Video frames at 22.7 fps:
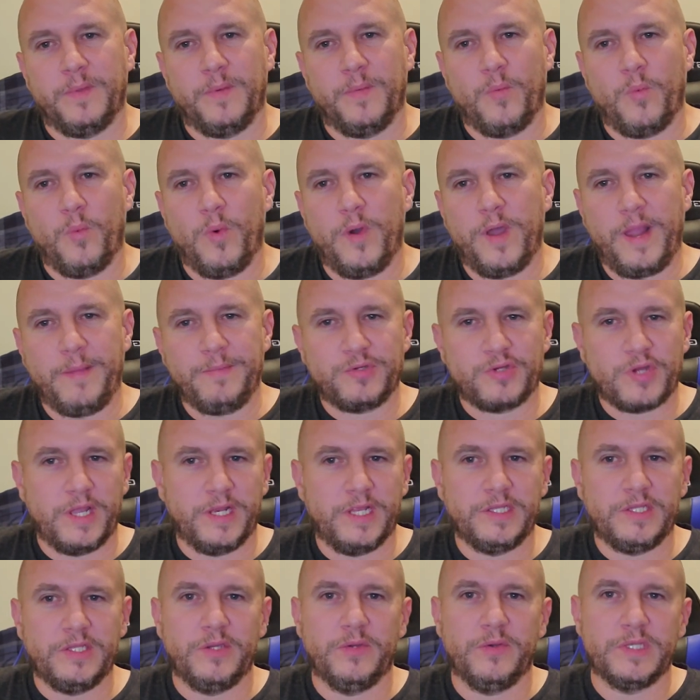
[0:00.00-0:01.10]
What I'm trying to
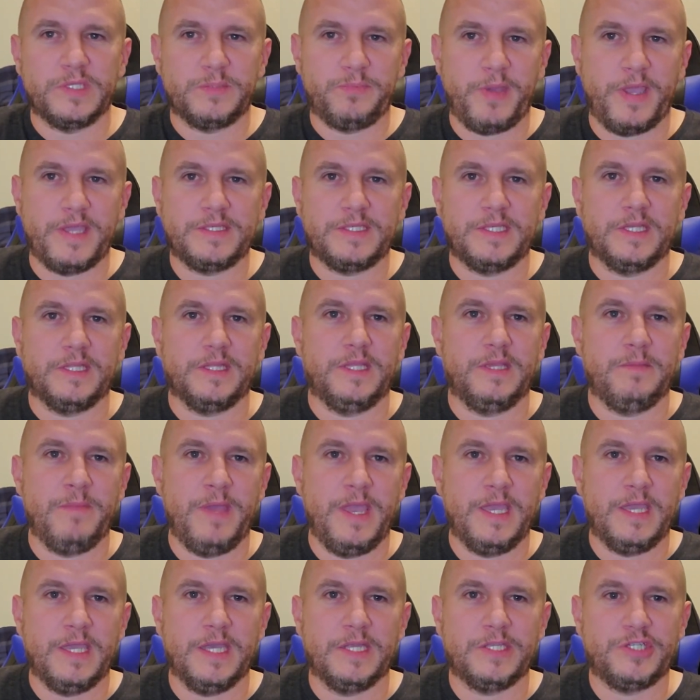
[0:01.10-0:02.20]
do is basically
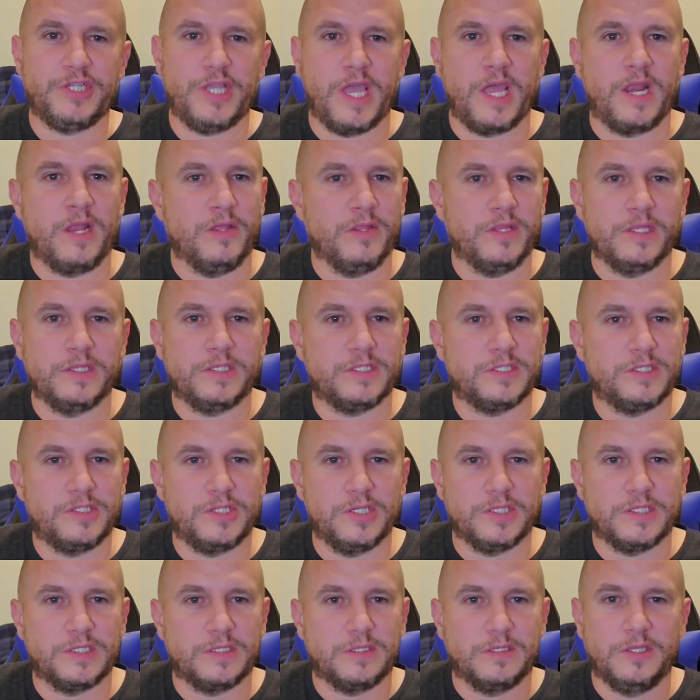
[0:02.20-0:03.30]
make a channel that's
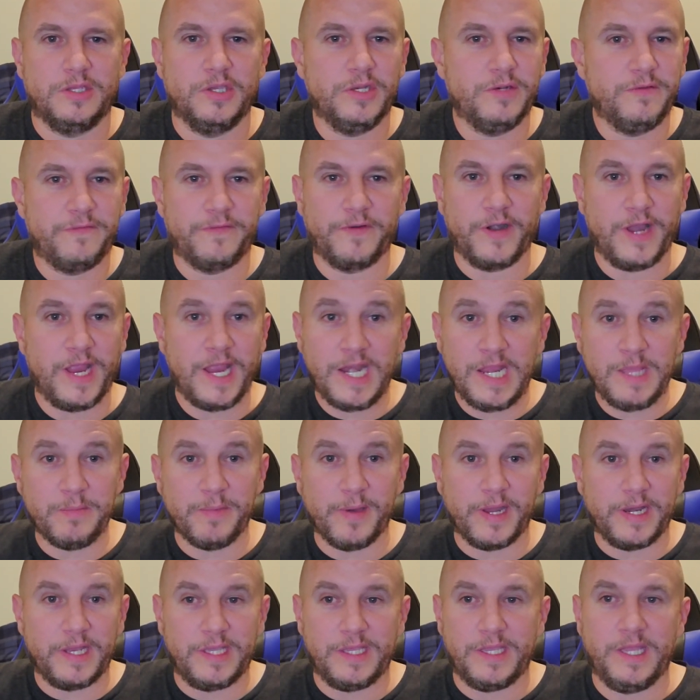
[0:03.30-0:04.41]
just good for
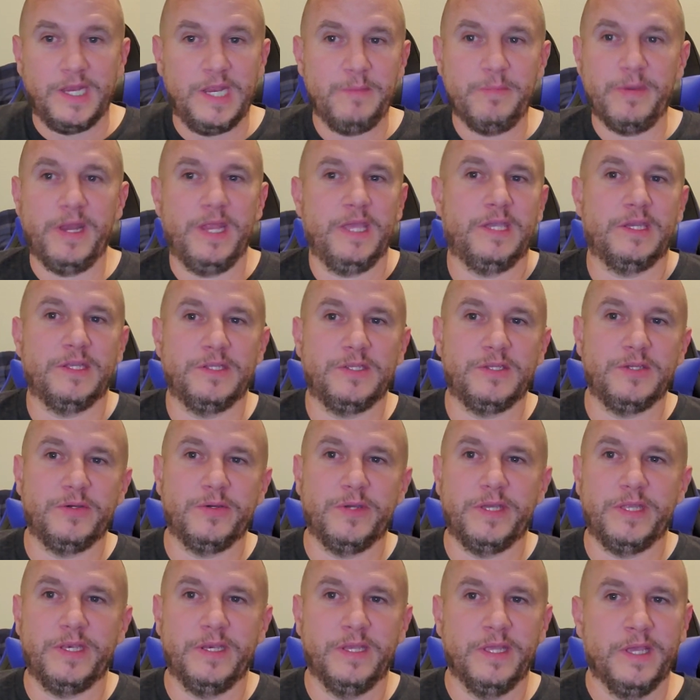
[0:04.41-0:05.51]
anybody. Anybody can do
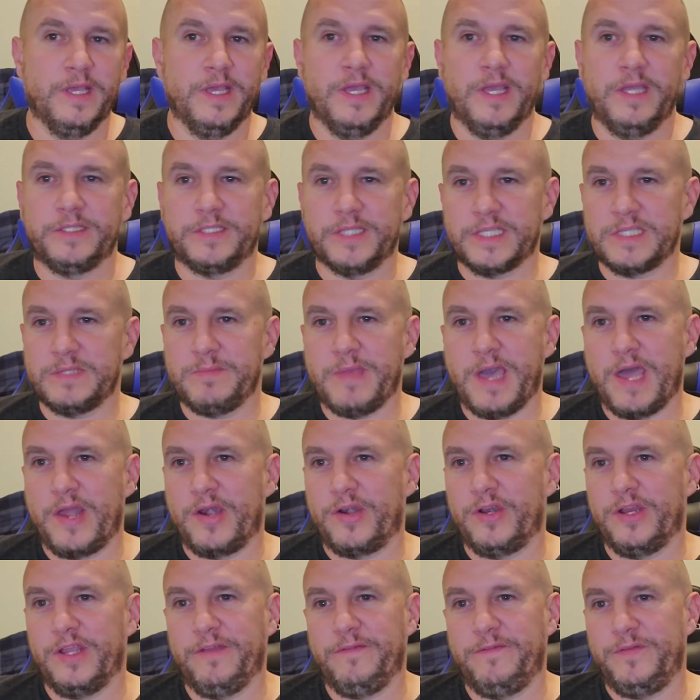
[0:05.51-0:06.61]
it. Doesn't
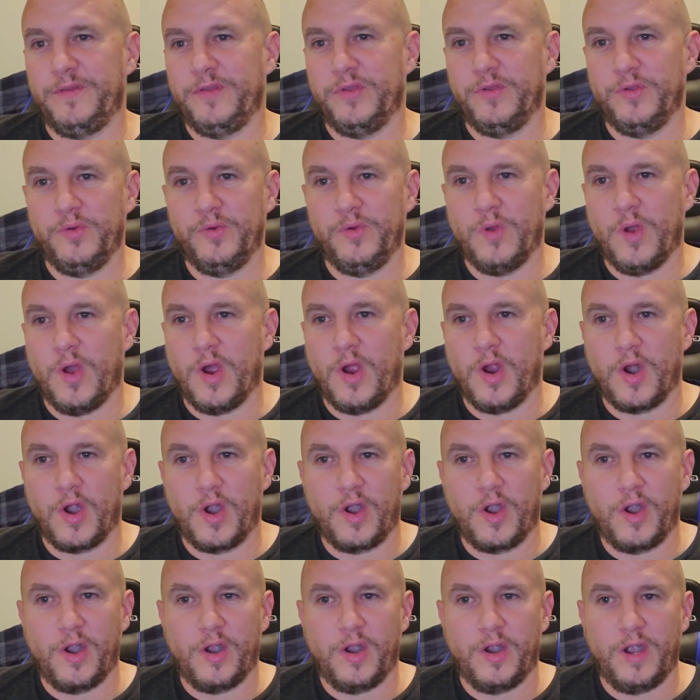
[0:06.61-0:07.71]
matter if you
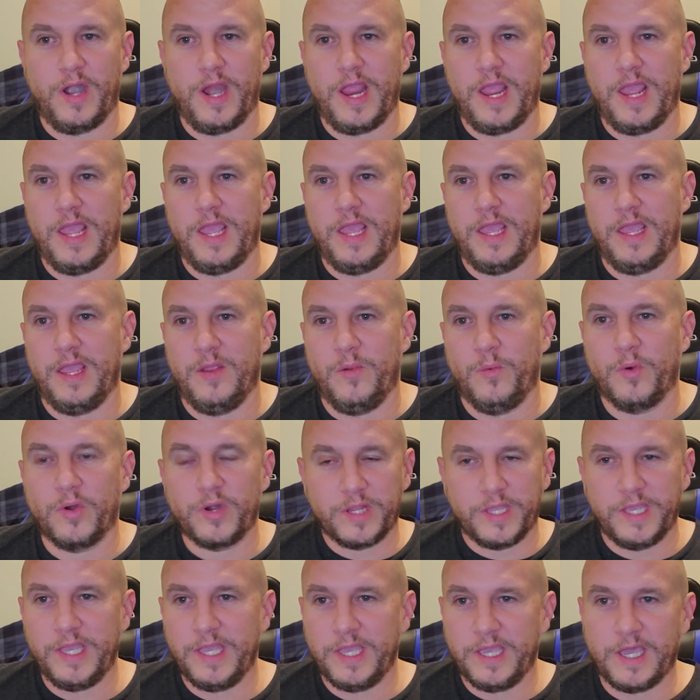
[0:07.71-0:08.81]
are a
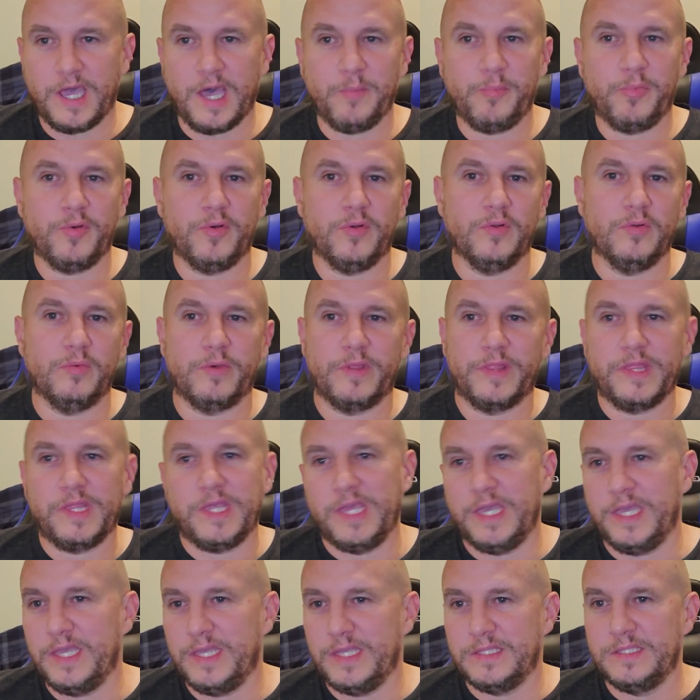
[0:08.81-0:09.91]
working couple with
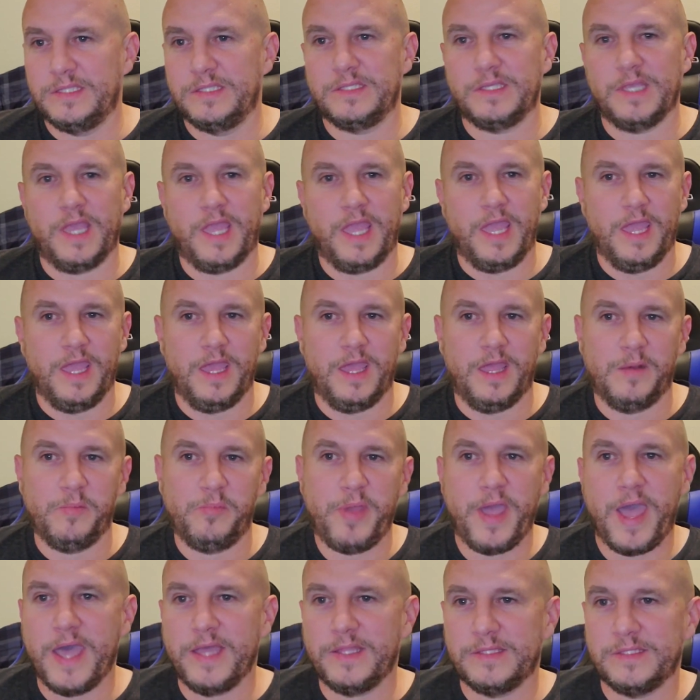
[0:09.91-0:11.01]
kids and
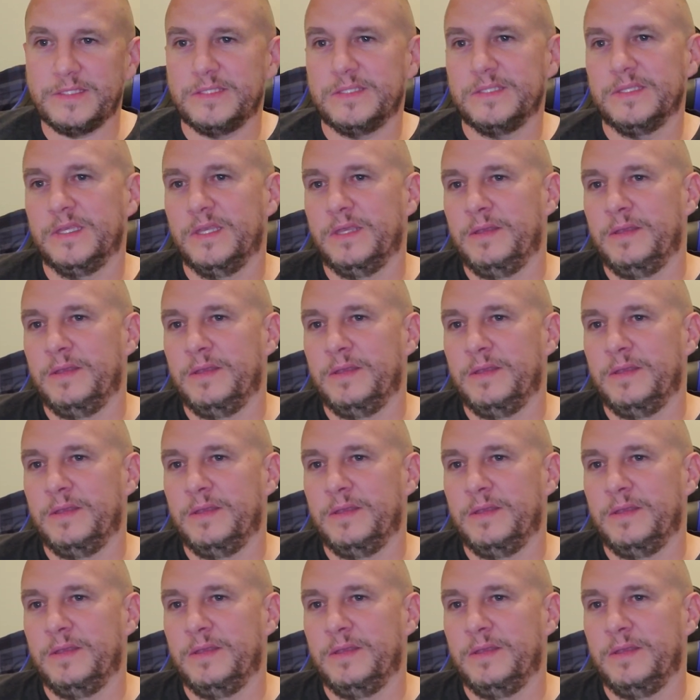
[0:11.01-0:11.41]
pets.